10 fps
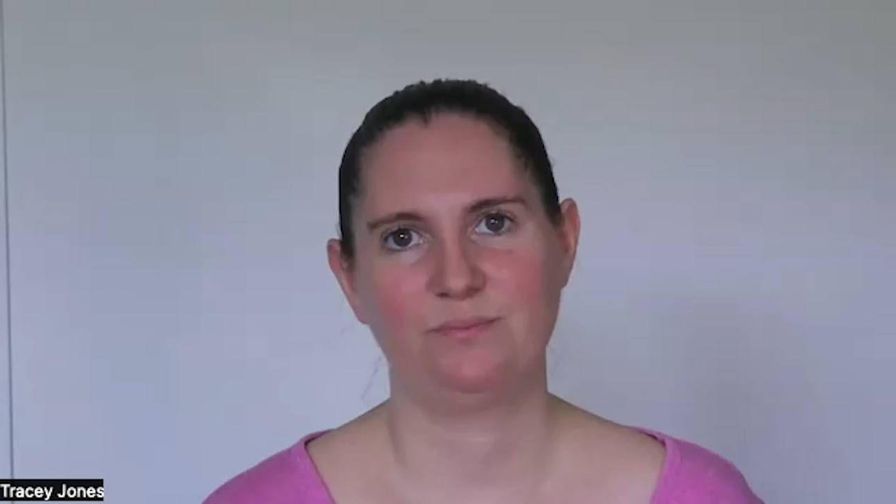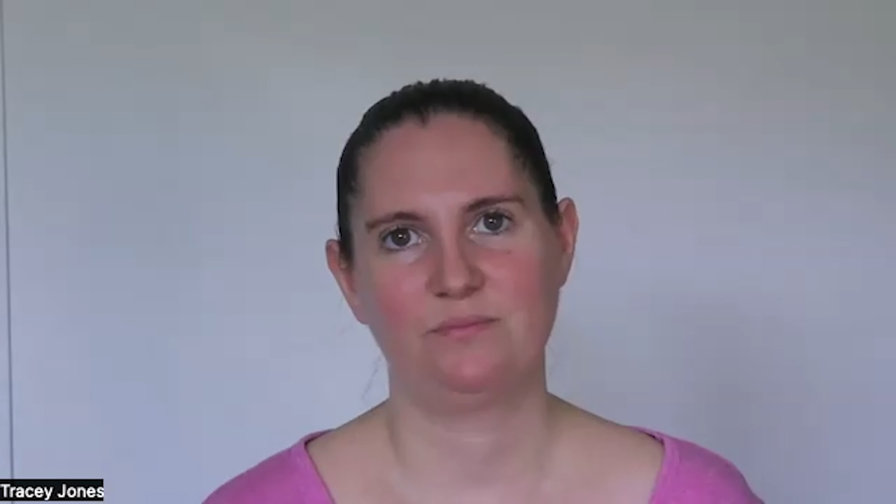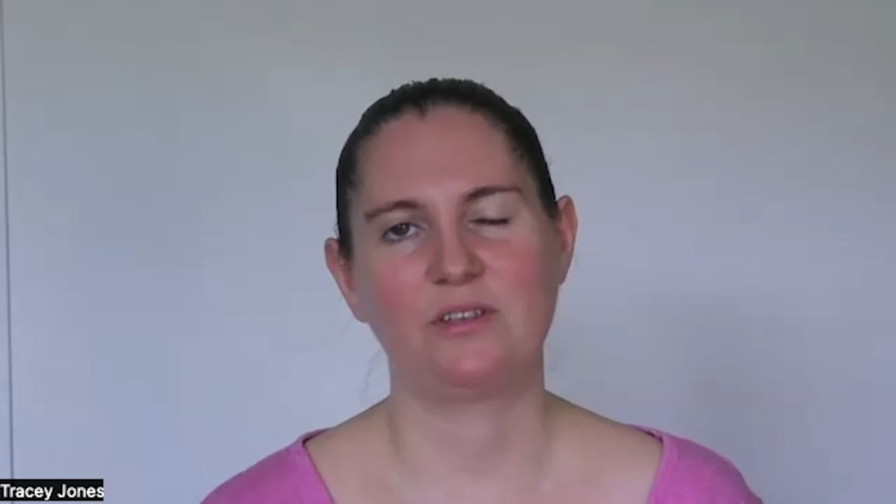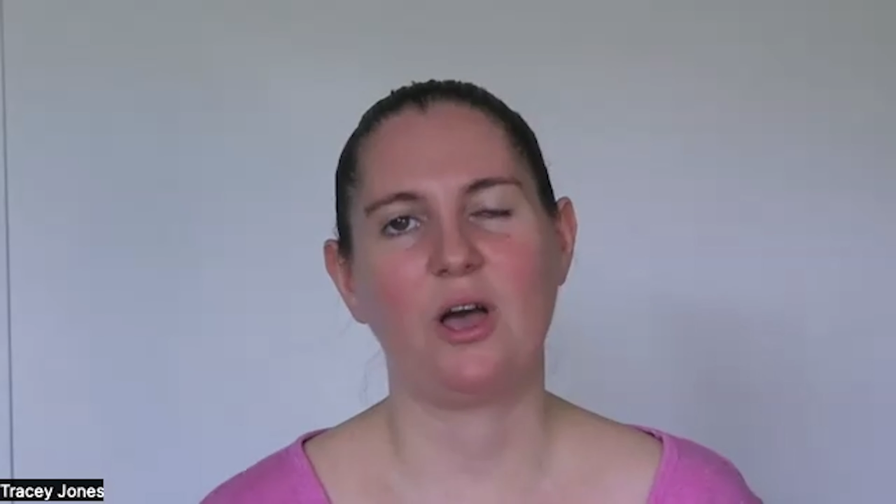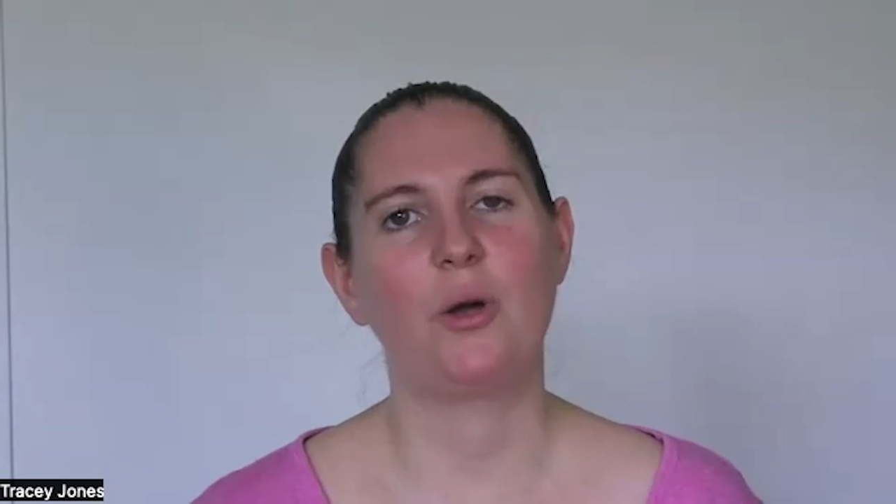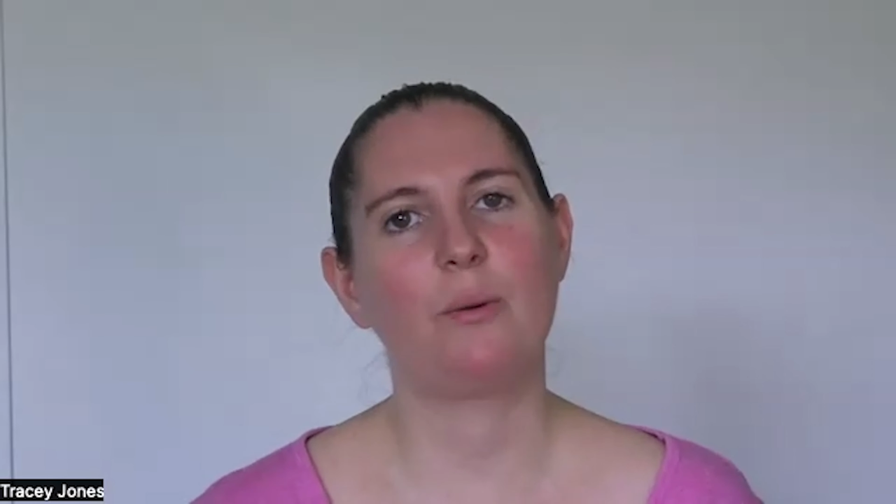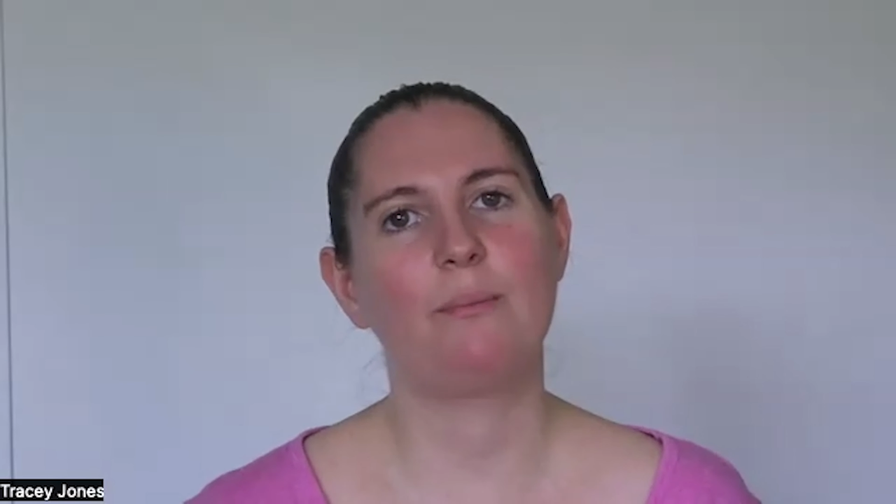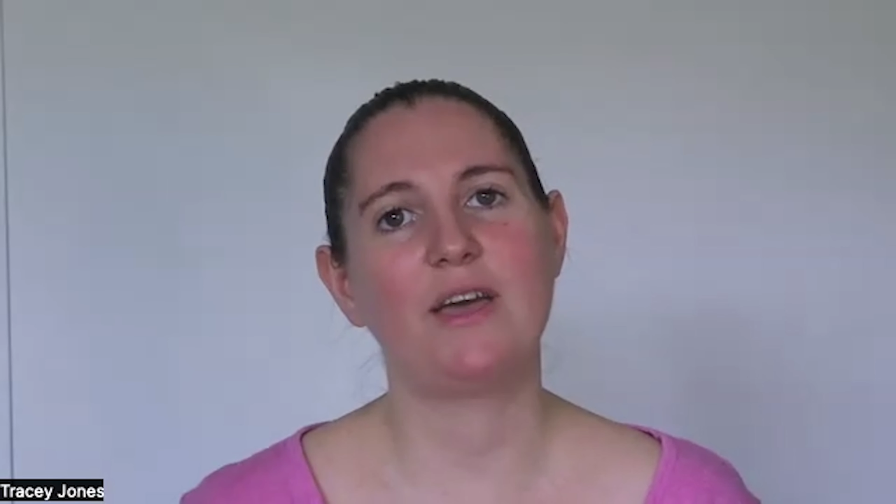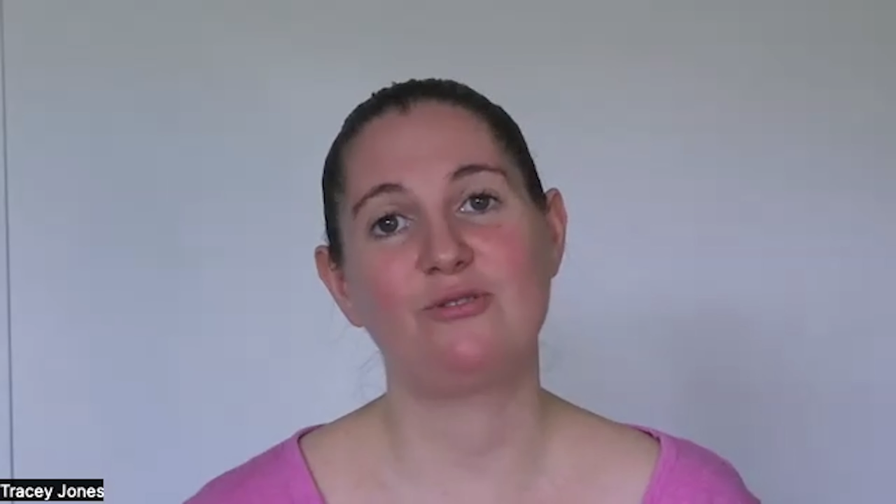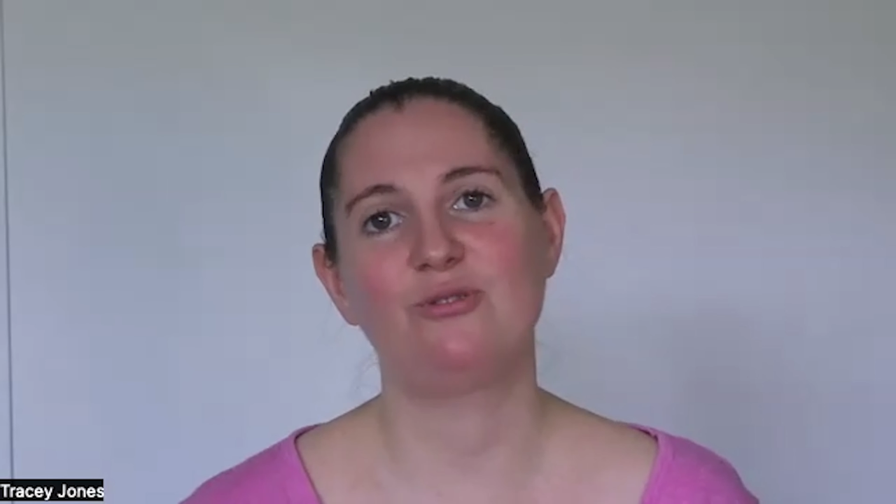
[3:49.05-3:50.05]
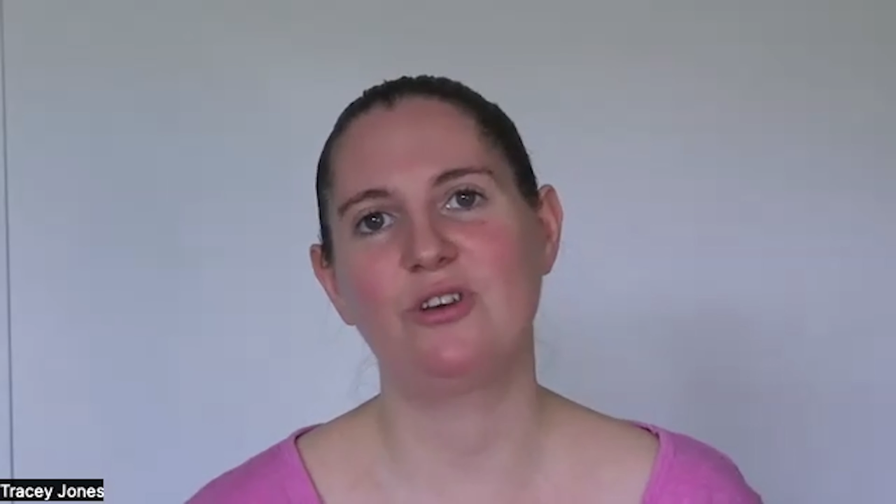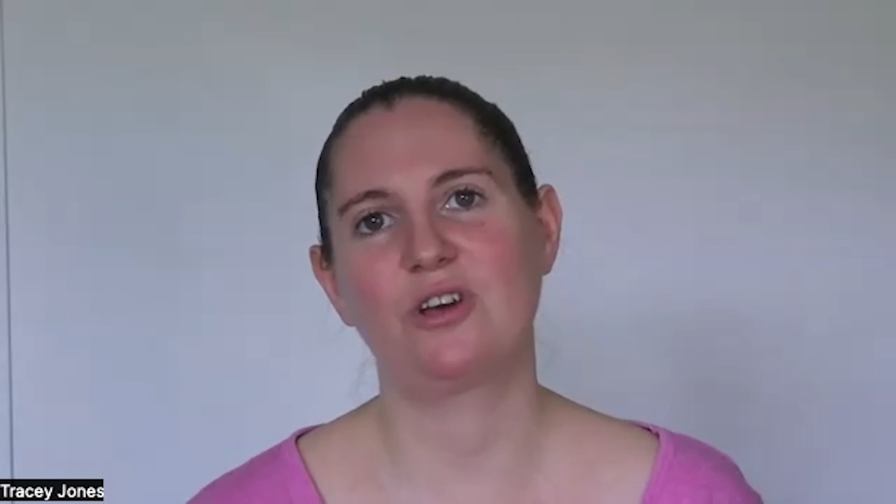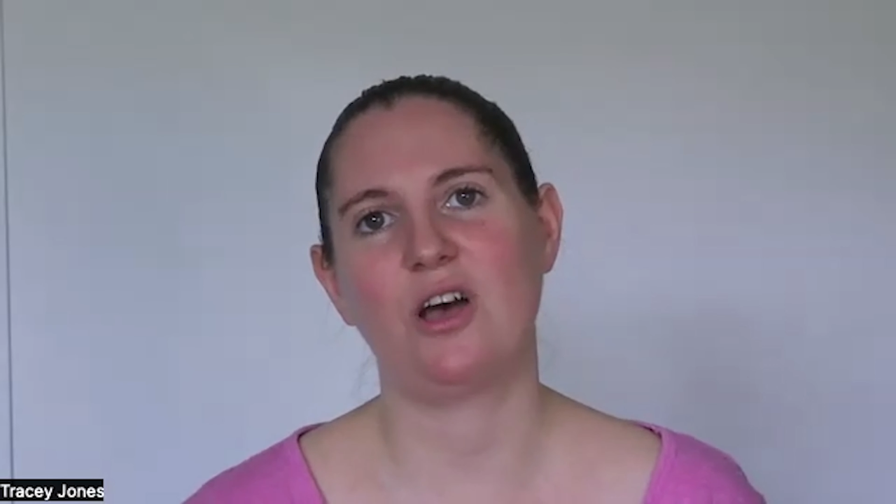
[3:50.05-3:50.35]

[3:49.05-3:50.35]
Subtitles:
So make sure you go